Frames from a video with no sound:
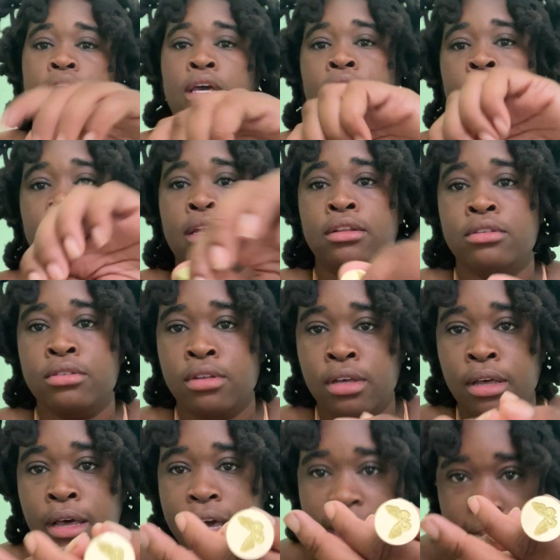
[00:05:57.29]
And
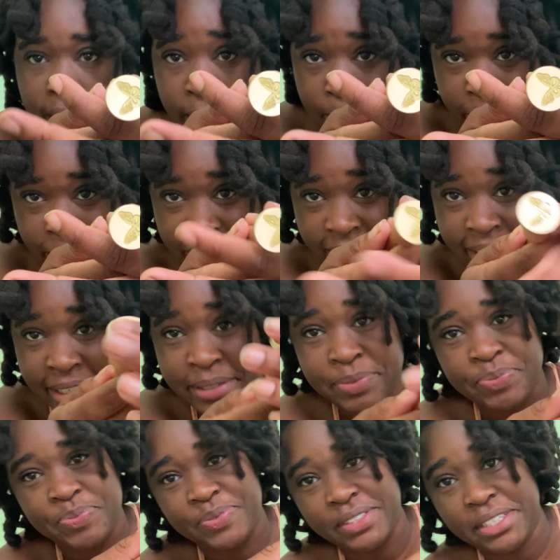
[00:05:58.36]
I got a butterfly,
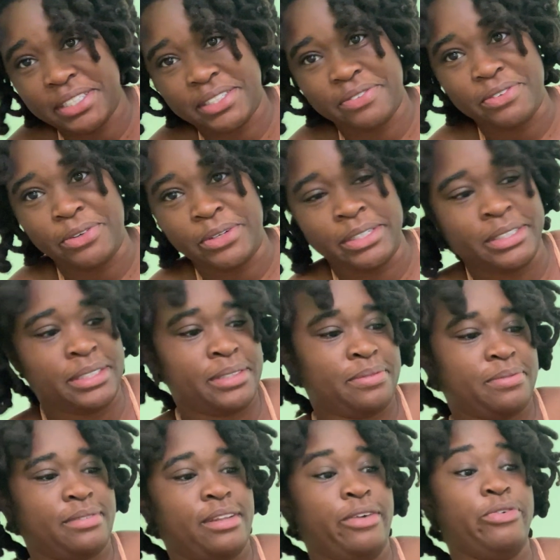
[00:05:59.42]
because of
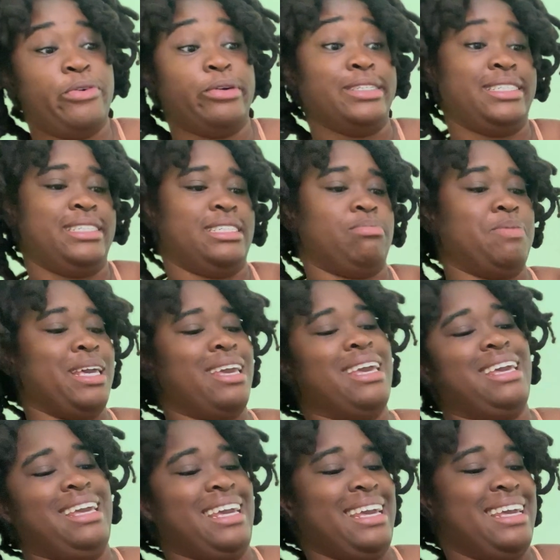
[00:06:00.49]
course it's
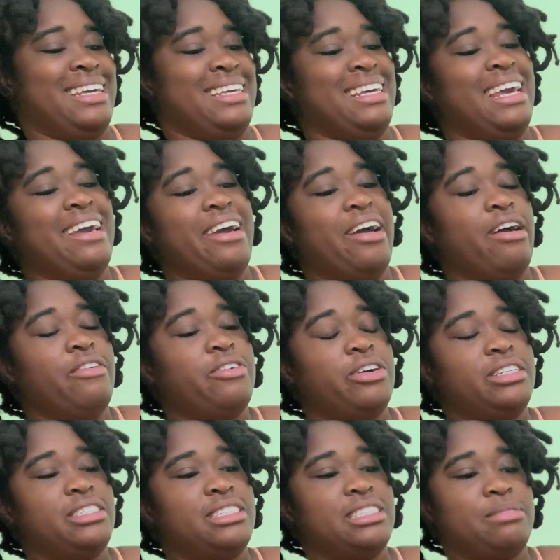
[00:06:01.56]
me. Of
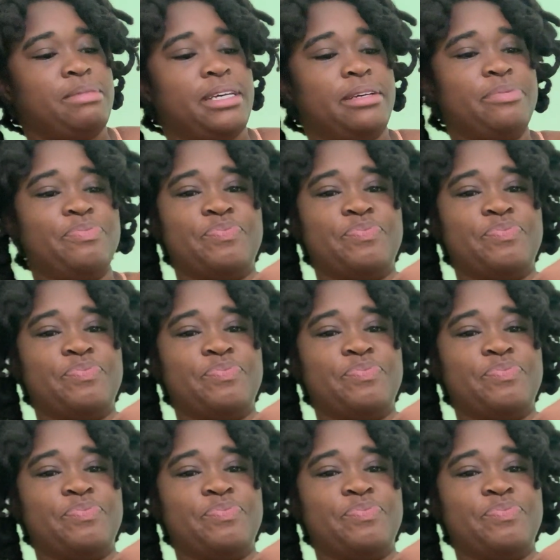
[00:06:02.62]
course it's me.